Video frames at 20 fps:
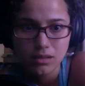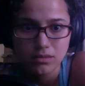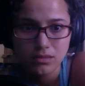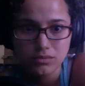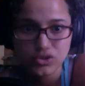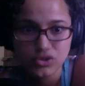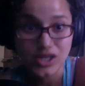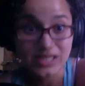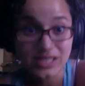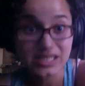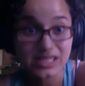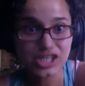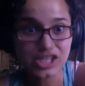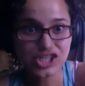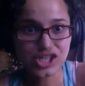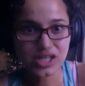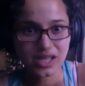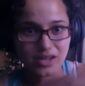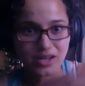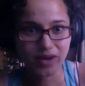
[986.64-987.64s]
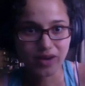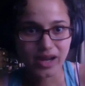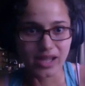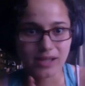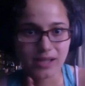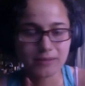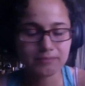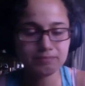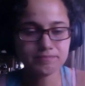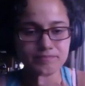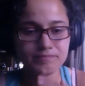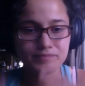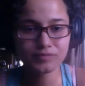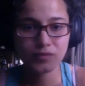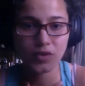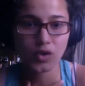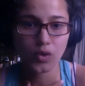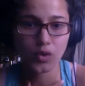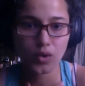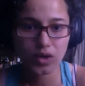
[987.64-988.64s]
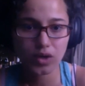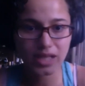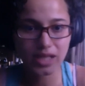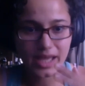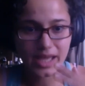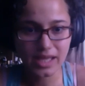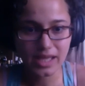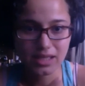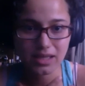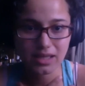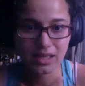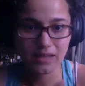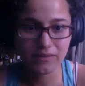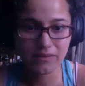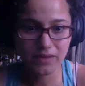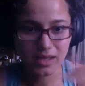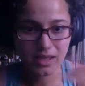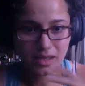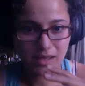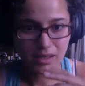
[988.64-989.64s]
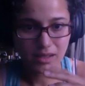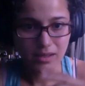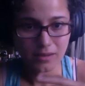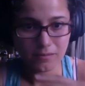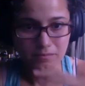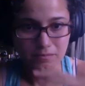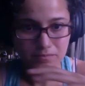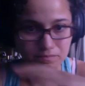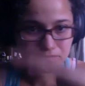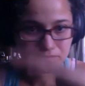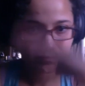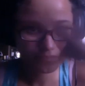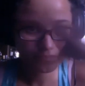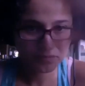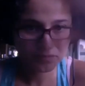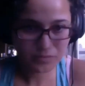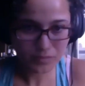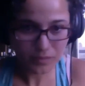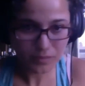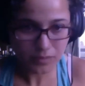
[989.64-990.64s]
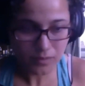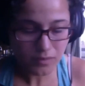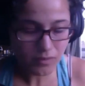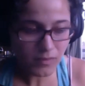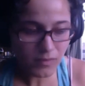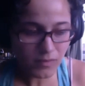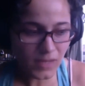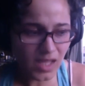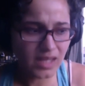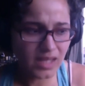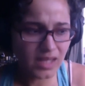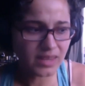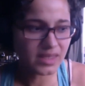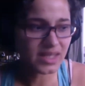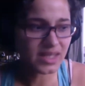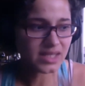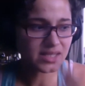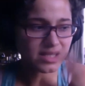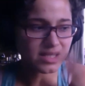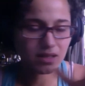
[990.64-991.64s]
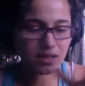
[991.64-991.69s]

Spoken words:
transitioning, right? Or like living in this,